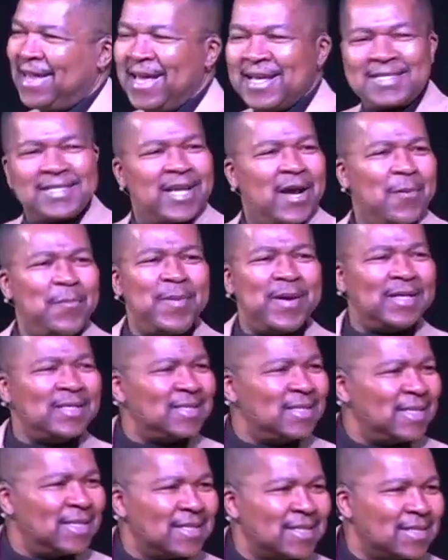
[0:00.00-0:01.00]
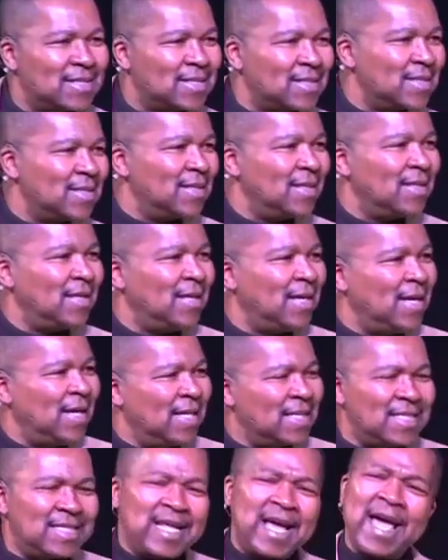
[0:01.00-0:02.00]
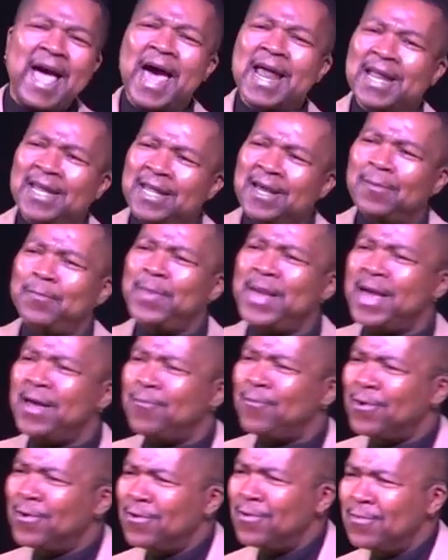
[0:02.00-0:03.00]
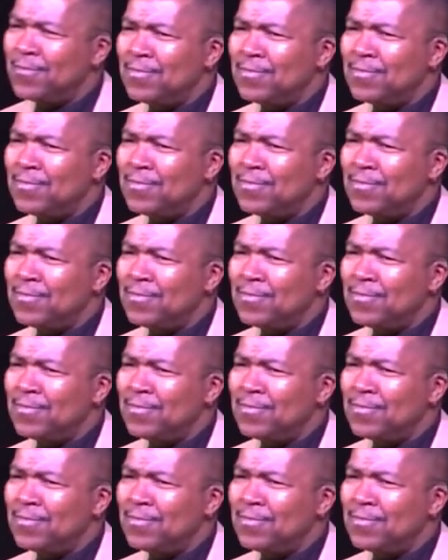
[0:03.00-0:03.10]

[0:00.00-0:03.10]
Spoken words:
It's their business. Stay out of their bedroom.